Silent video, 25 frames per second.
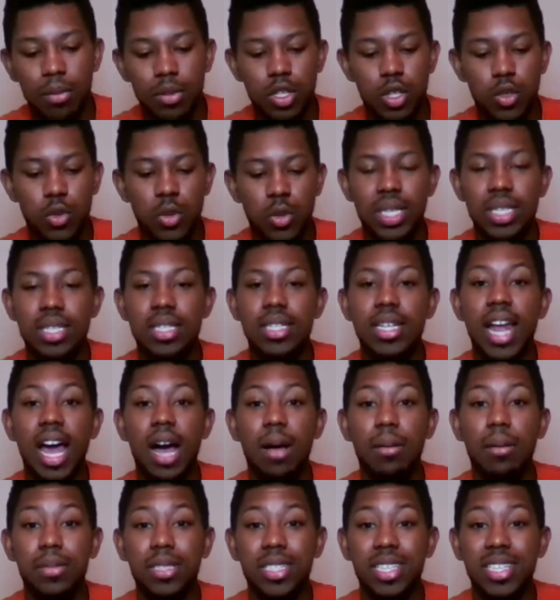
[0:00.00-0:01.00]
to release an
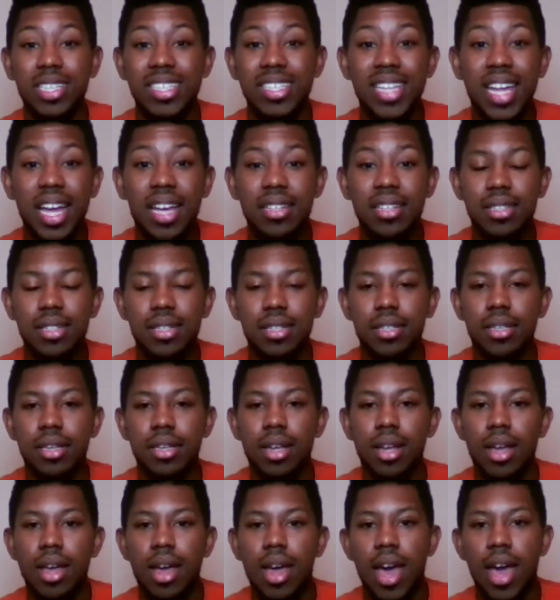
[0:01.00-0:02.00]
album since testing,
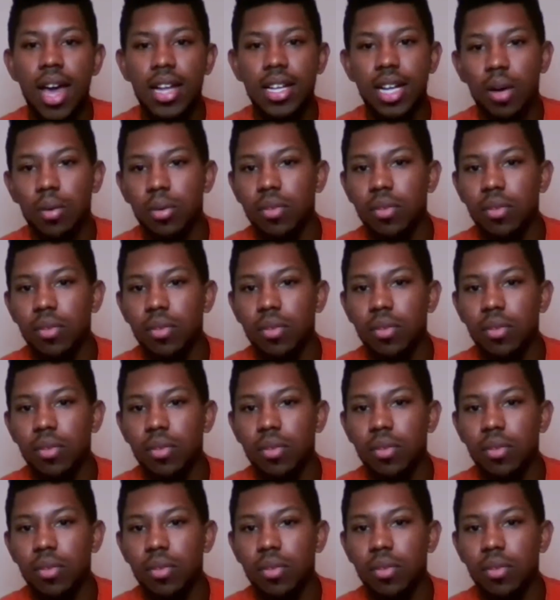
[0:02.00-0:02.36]
and all